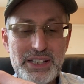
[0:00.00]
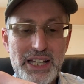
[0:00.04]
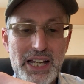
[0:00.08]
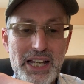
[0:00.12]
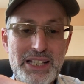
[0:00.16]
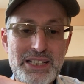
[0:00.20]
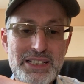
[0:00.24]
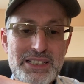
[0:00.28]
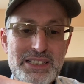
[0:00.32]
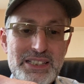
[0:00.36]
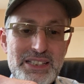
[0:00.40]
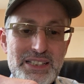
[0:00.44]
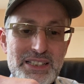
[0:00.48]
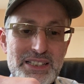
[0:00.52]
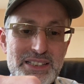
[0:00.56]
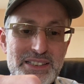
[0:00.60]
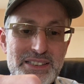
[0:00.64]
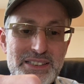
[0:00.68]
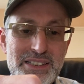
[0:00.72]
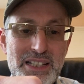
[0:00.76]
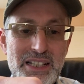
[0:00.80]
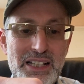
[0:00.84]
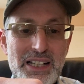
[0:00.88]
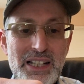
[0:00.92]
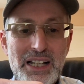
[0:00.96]
The answer
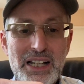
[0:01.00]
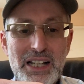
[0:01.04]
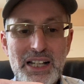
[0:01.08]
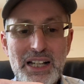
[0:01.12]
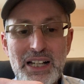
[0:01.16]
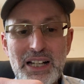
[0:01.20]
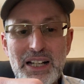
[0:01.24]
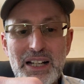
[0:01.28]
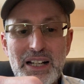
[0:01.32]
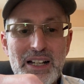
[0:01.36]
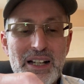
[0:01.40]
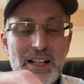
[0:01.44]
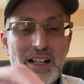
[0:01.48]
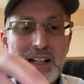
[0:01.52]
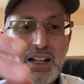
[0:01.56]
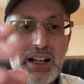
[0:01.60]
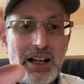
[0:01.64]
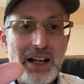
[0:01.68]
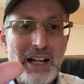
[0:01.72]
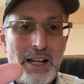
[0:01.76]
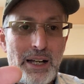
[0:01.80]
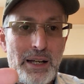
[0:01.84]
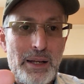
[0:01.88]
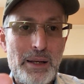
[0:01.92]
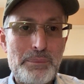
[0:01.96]
is
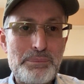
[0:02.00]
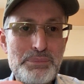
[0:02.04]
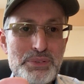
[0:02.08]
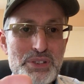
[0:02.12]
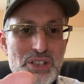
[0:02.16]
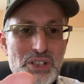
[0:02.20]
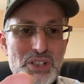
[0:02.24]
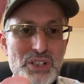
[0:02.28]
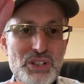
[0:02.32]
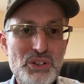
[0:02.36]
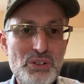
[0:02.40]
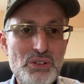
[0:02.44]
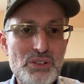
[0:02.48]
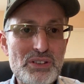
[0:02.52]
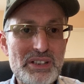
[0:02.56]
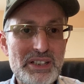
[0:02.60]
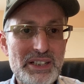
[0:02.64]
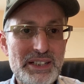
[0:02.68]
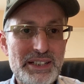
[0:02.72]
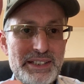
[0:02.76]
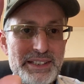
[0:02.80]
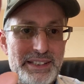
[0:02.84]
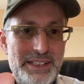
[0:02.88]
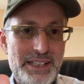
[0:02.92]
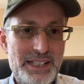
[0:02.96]

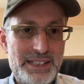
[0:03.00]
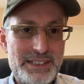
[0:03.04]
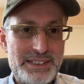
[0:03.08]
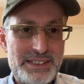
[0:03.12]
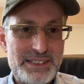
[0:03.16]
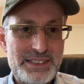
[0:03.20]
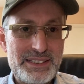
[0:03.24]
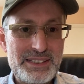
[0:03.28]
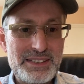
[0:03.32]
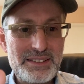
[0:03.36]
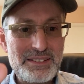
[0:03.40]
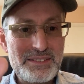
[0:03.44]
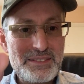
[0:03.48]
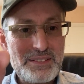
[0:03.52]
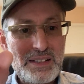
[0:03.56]
absolutely yes.